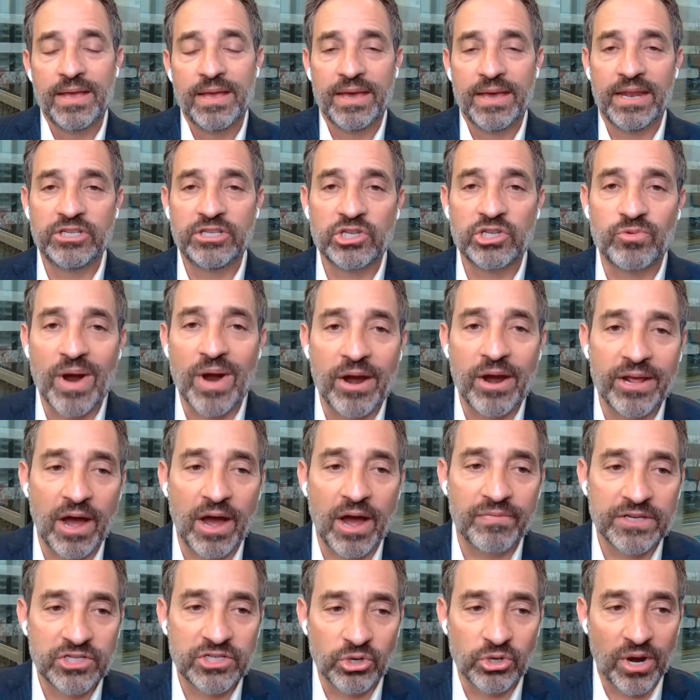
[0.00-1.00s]
And just rounding out
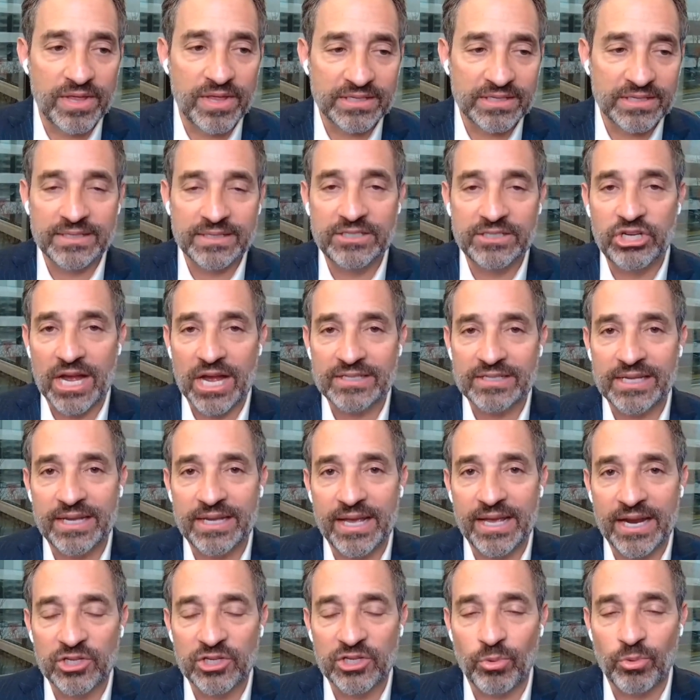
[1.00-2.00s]
the story, this is Jesse
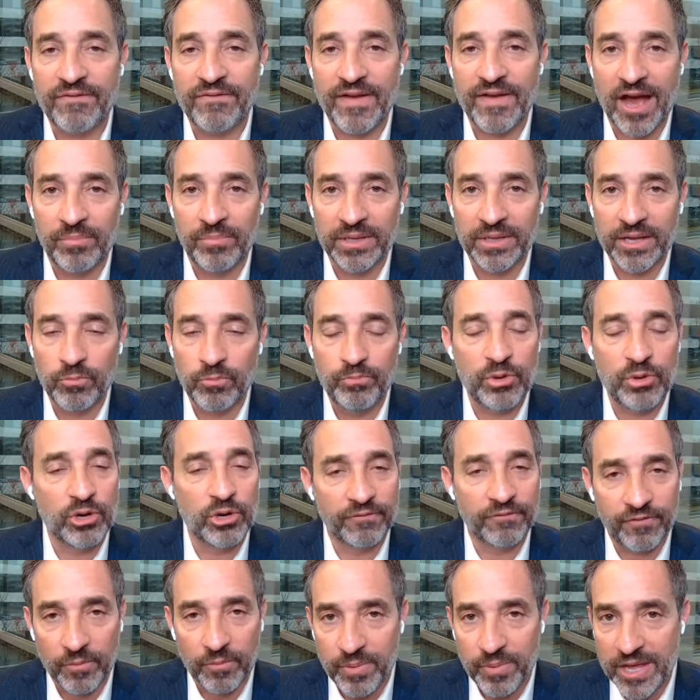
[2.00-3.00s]
and his wife, Emily,
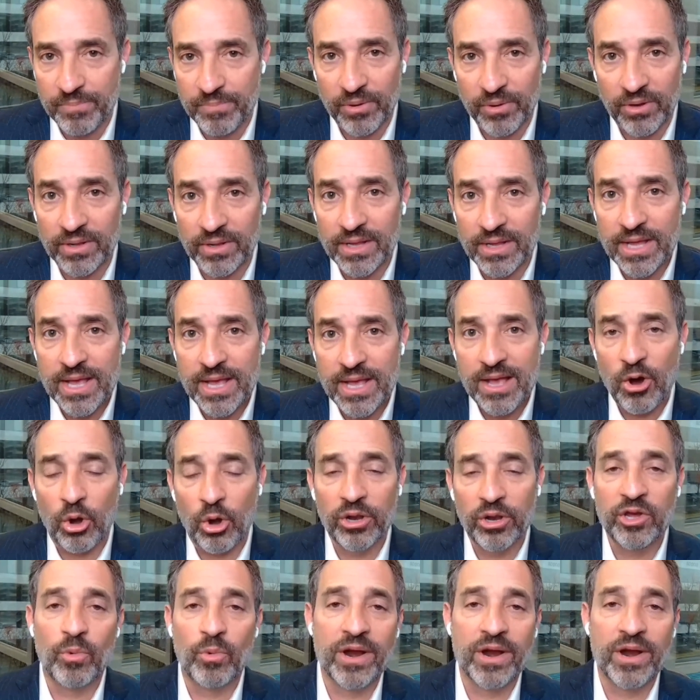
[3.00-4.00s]
beautiful people,
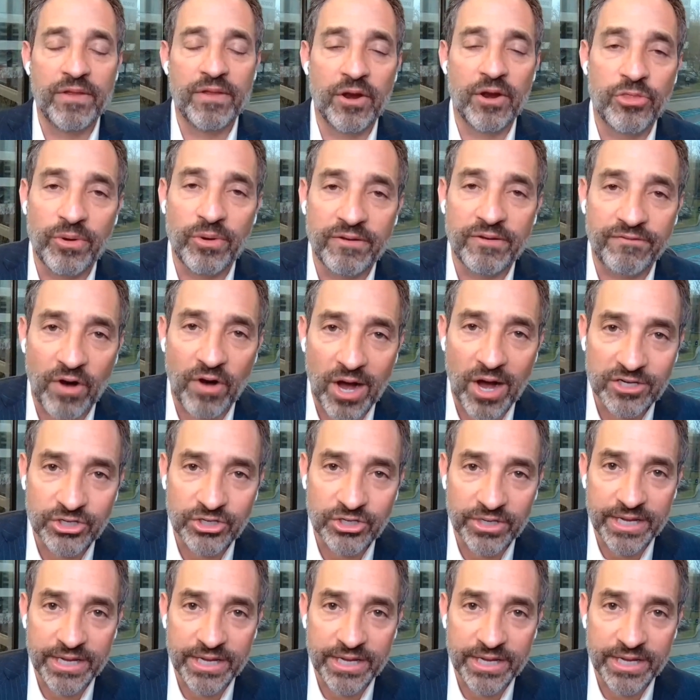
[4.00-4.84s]
holding one of their 3 foster